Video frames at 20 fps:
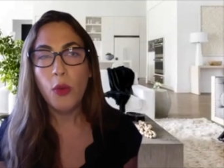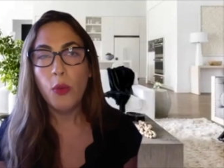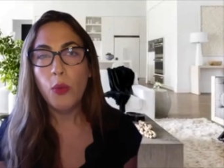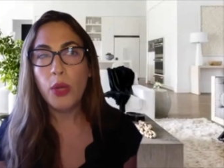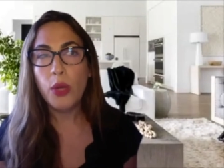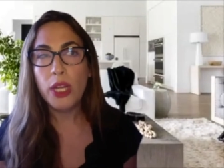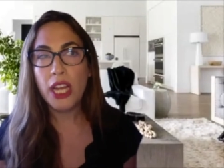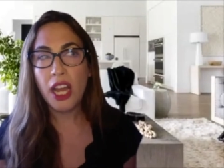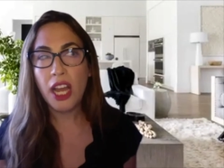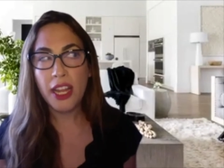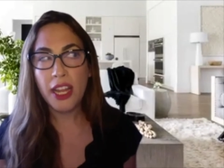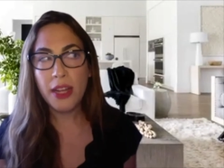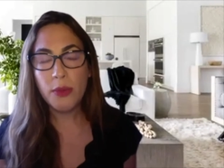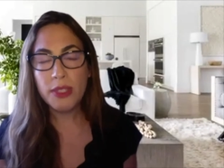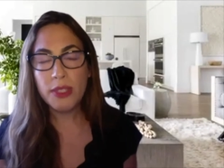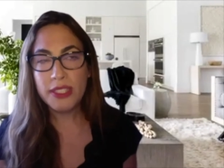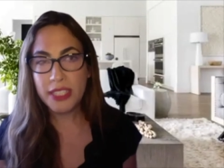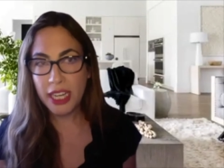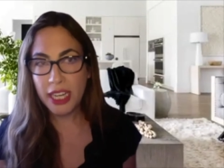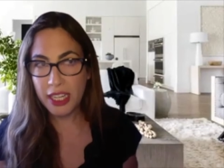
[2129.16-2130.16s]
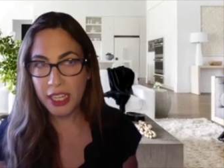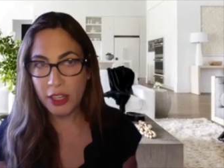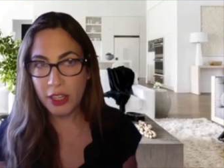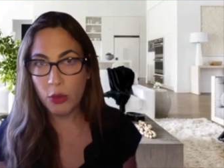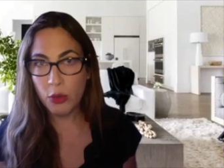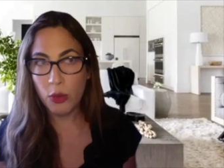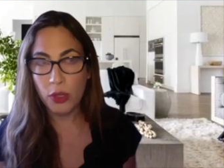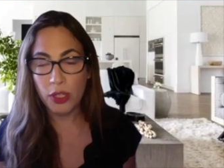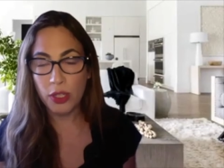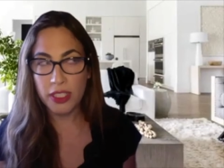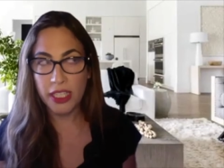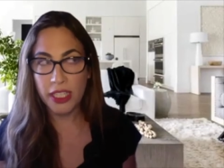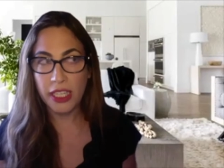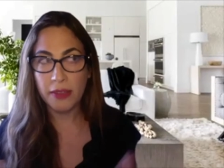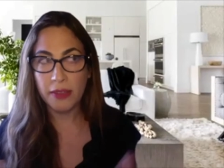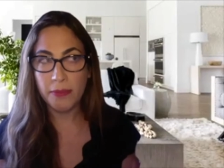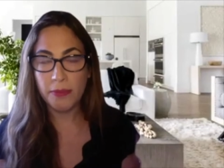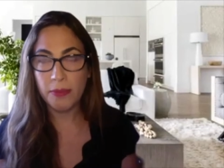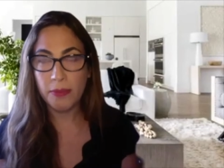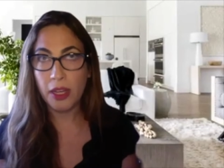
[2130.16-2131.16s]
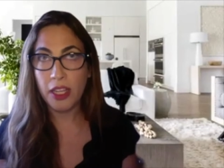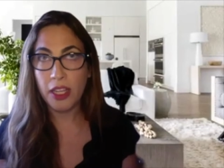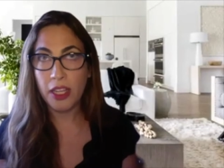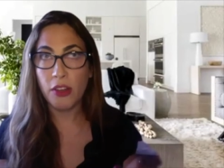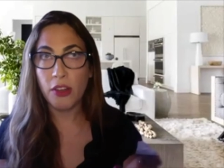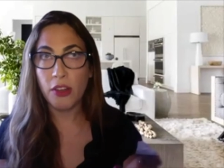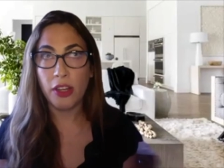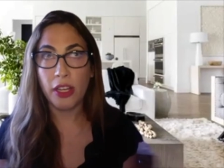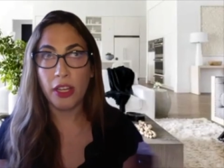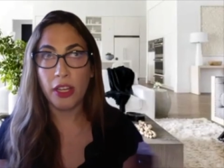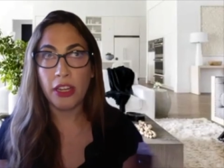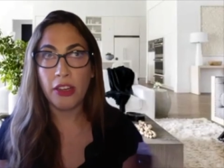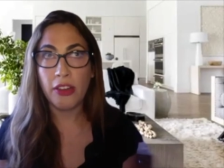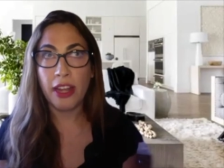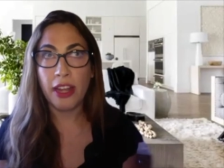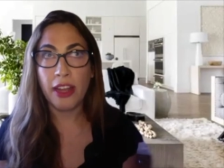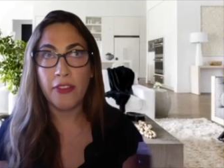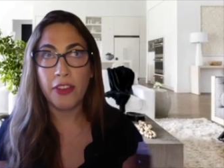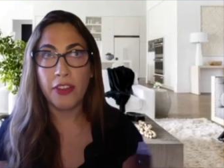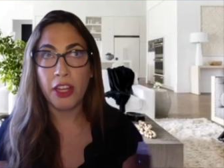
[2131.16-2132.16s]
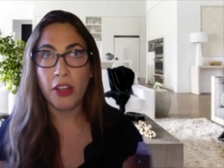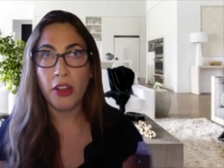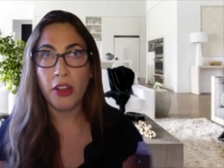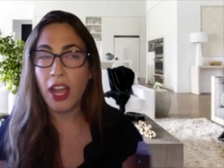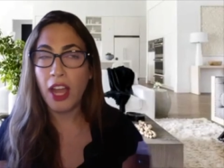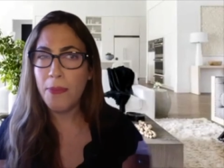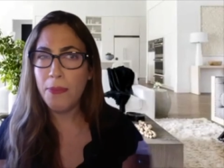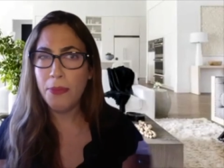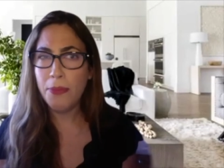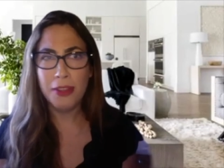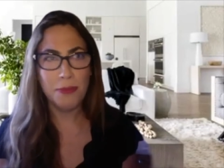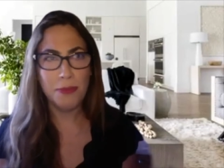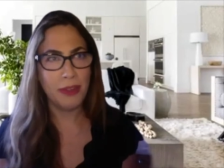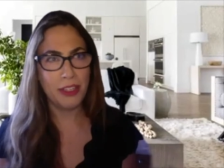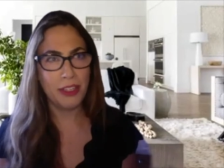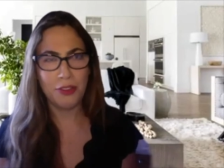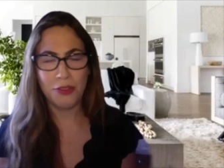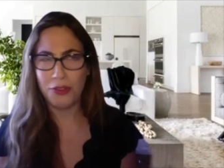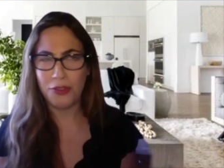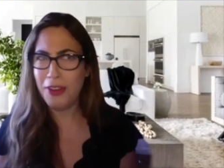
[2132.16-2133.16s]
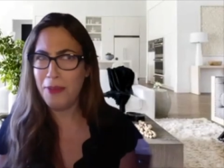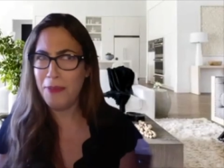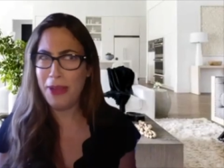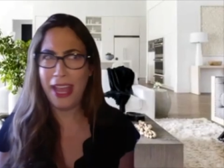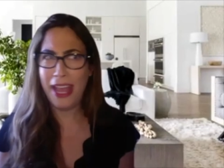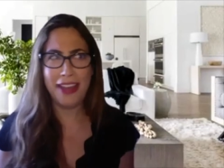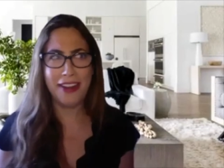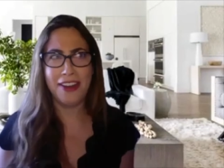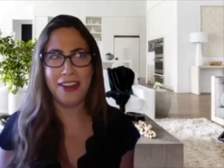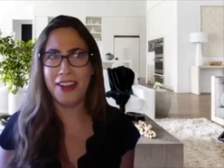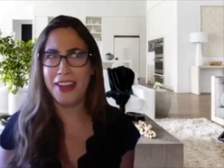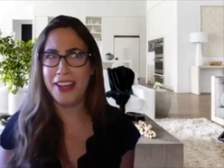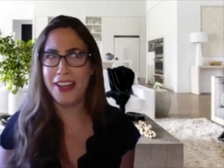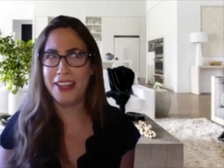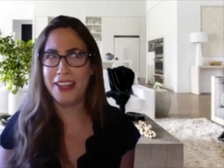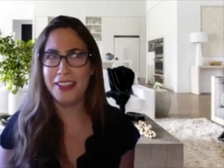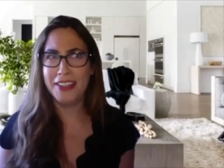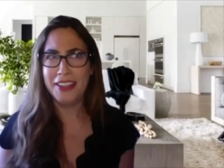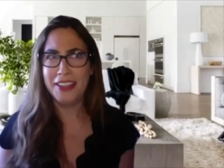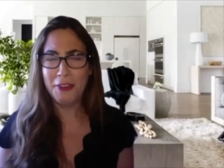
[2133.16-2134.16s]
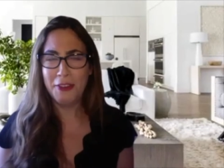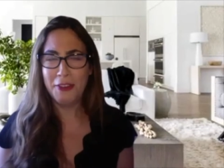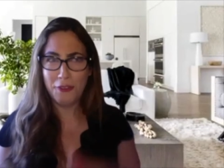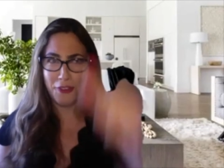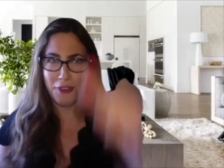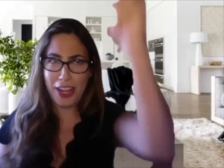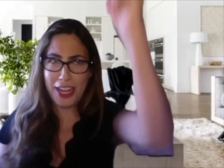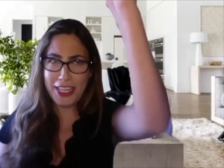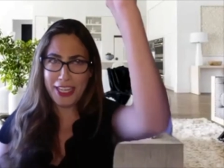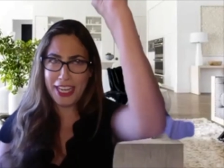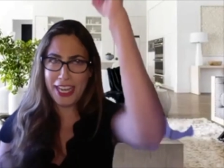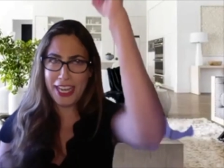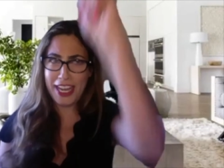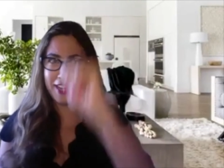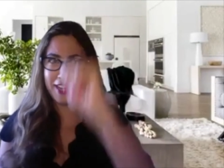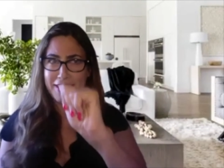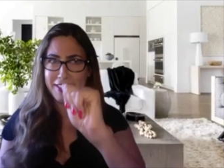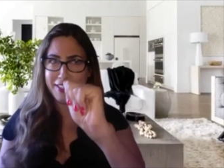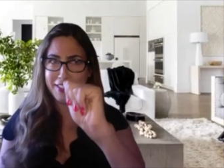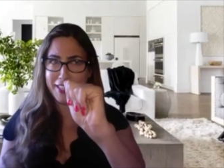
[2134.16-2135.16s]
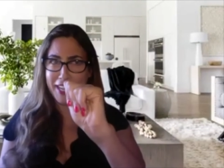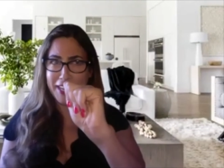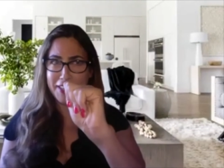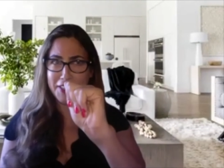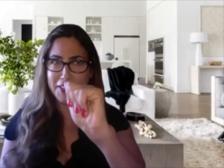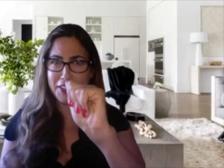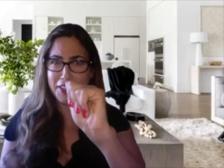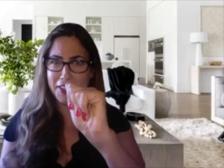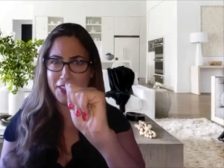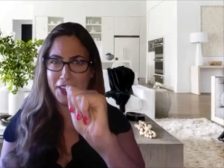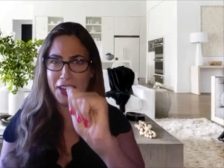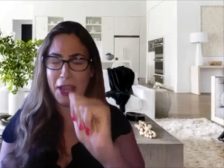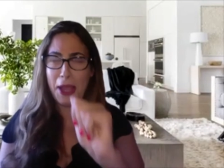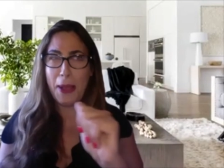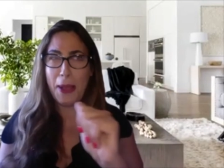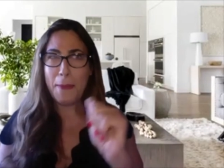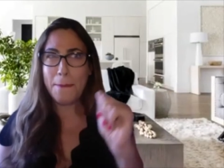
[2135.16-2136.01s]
When I was dating in quarantine a year, year and a half ago, I put my Trump hat on front and center.